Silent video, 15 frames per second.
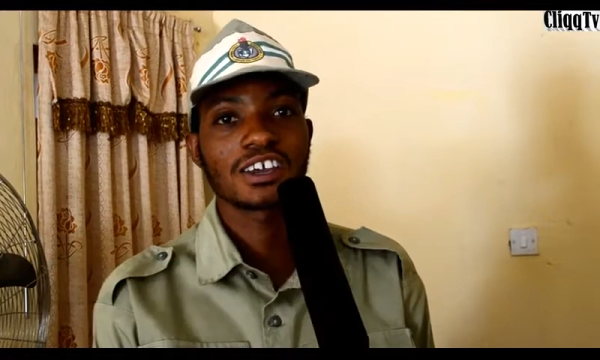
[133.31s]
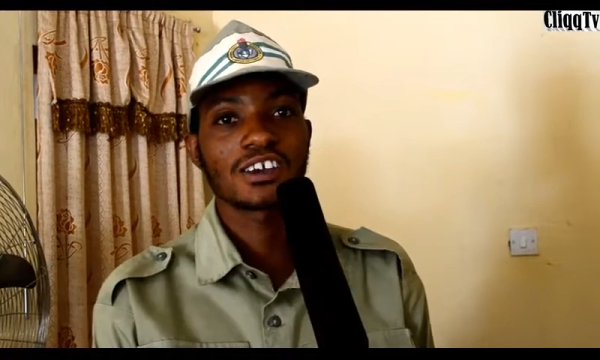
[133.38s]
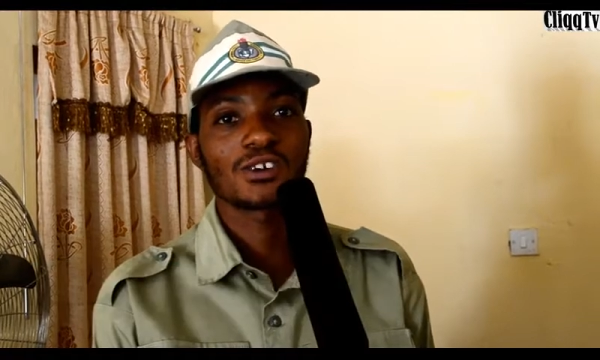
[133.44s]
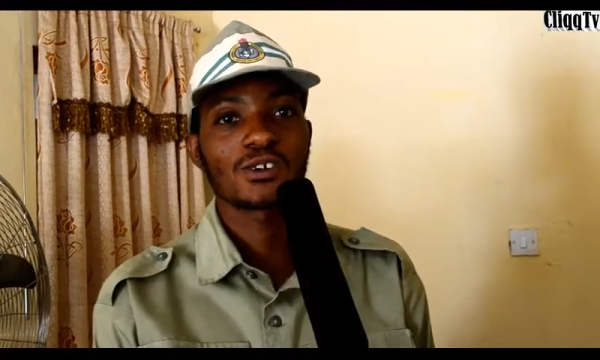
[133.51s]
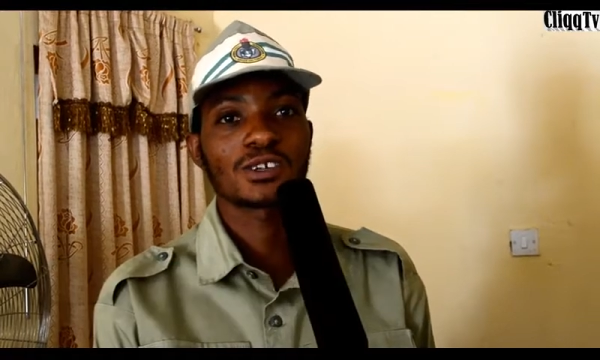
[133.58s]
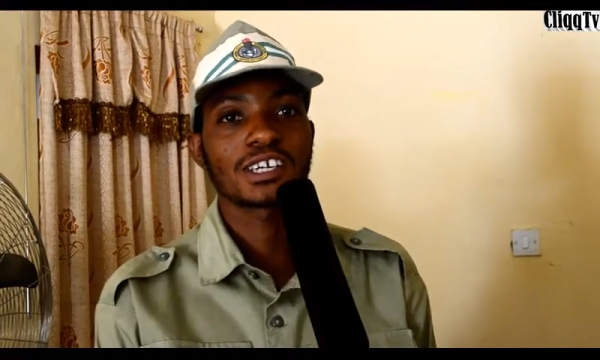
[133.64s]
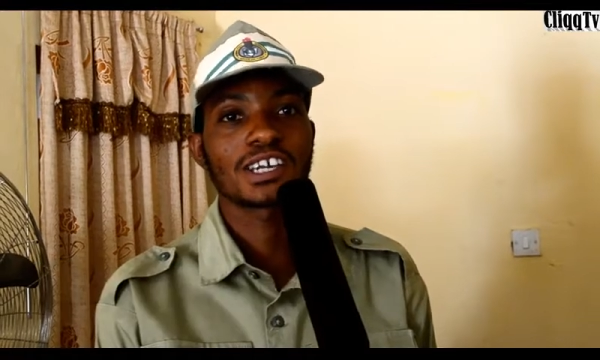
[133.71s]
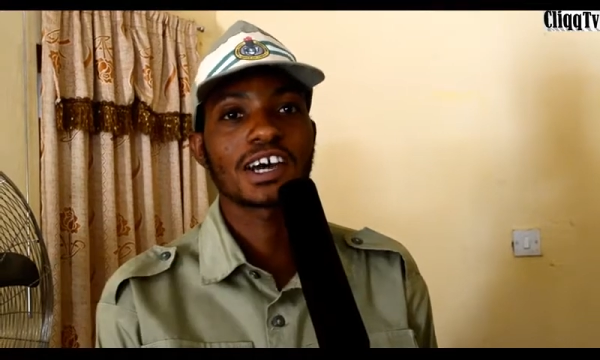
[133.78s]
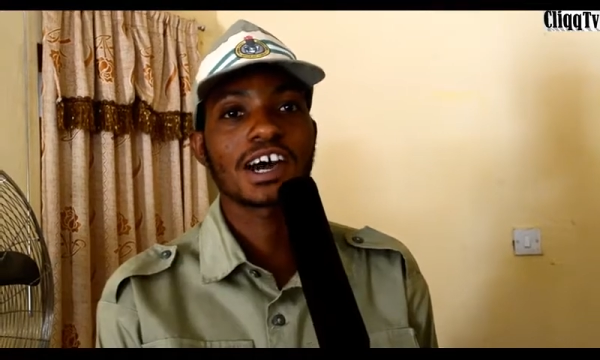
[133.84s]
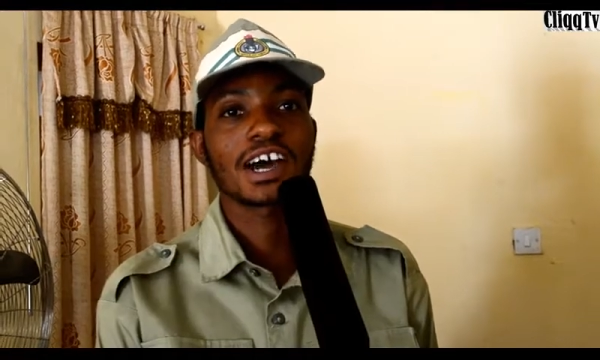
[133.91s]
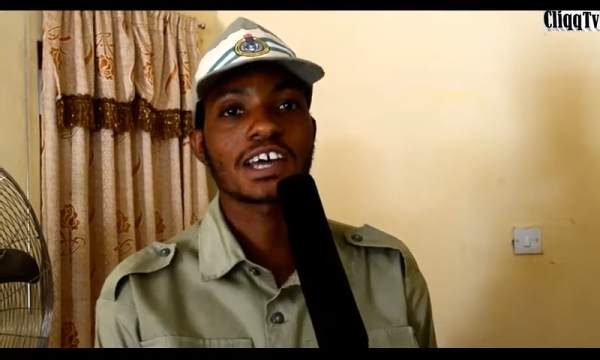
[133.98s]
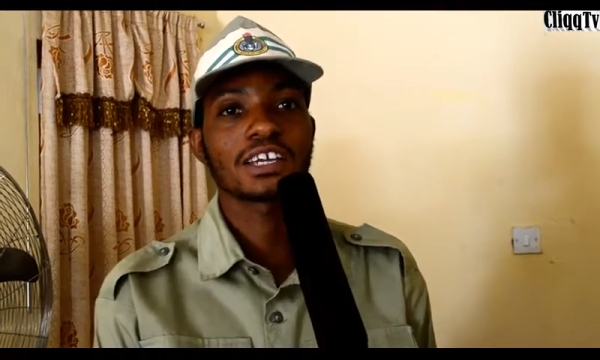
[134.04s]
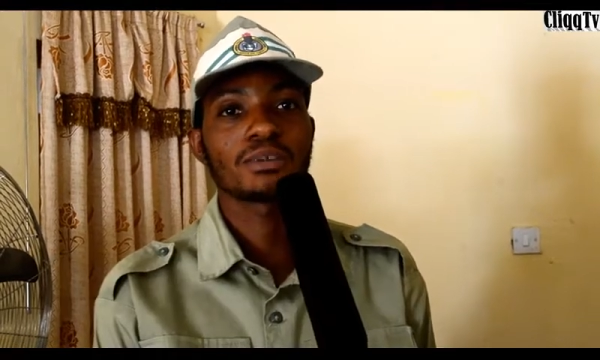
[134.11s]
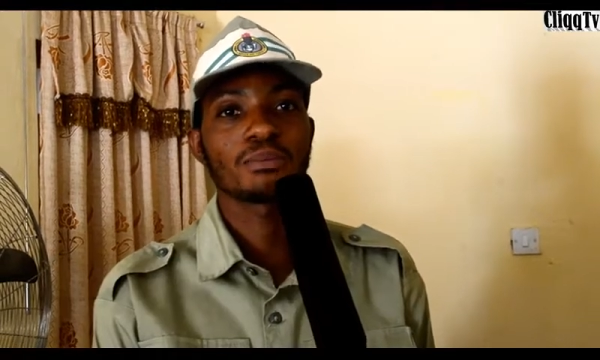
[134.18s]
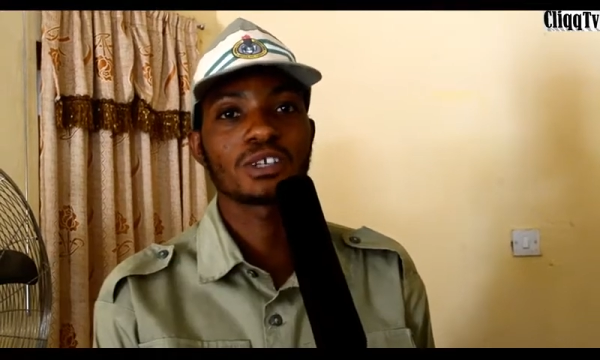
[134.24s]
under
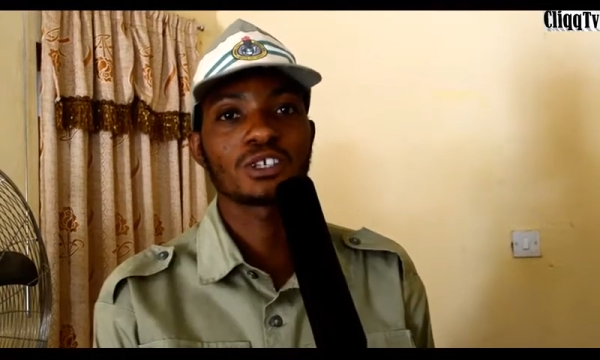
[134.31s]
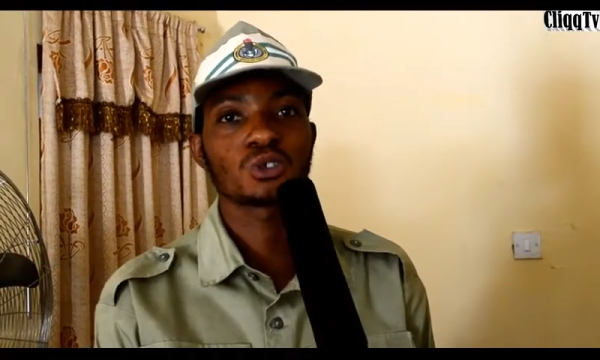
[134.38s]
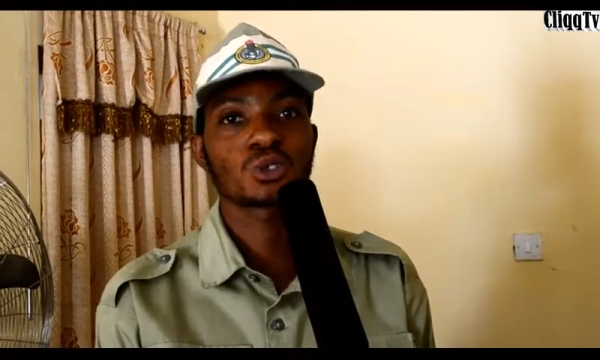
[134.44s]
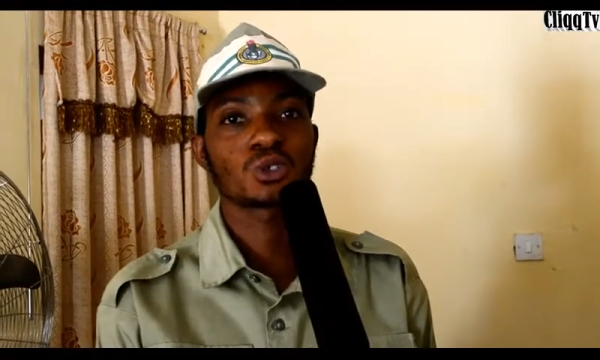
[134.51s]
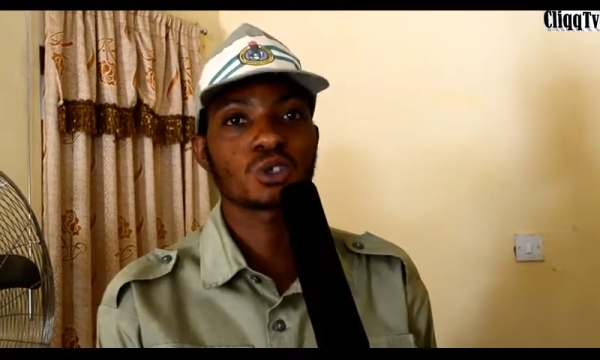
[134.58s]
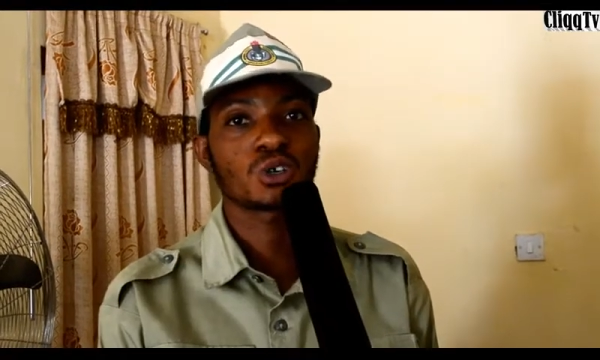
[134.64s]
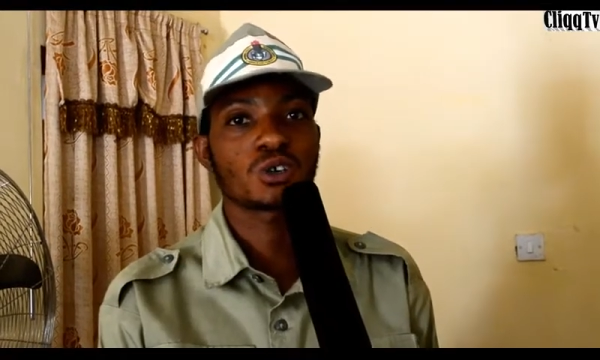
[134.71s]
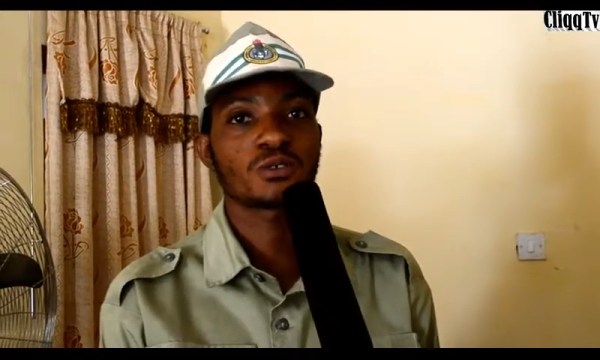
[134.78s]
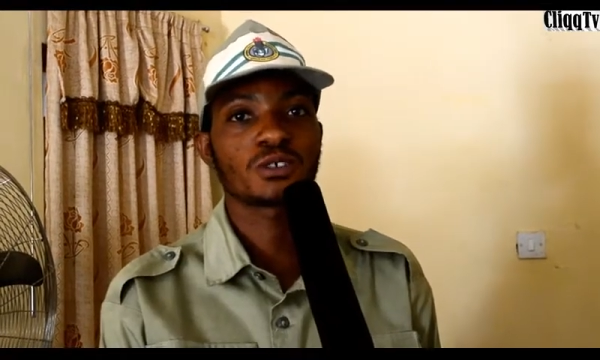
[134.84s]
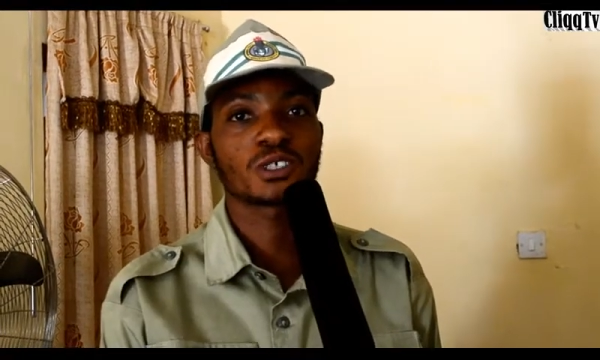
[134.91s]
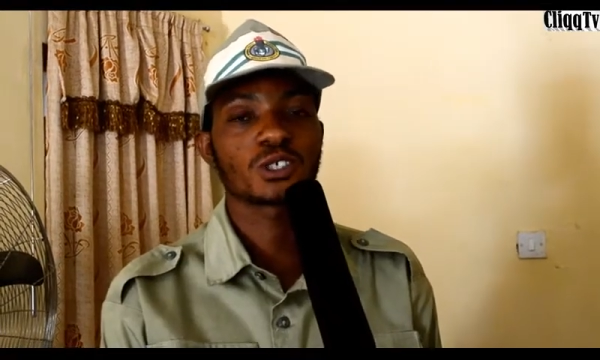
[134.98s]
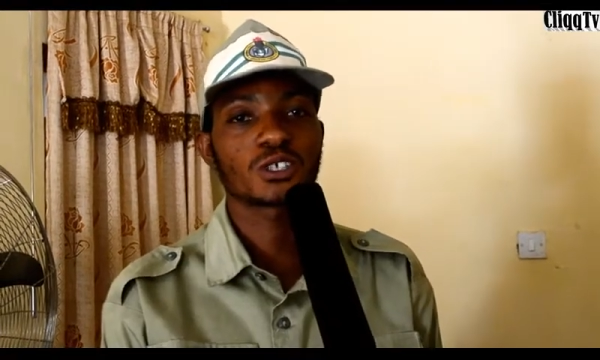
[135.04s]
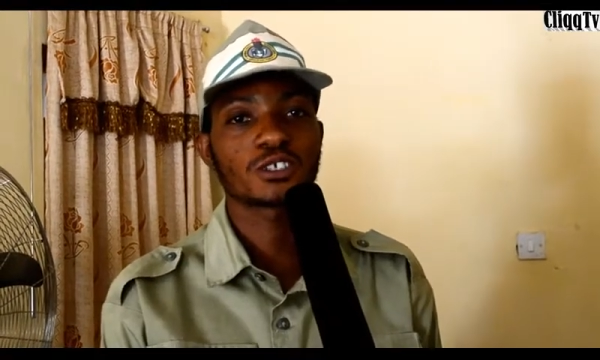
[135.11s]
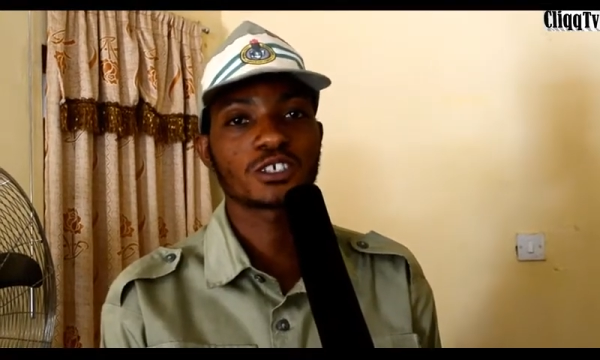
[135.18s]
the Ministry of Resource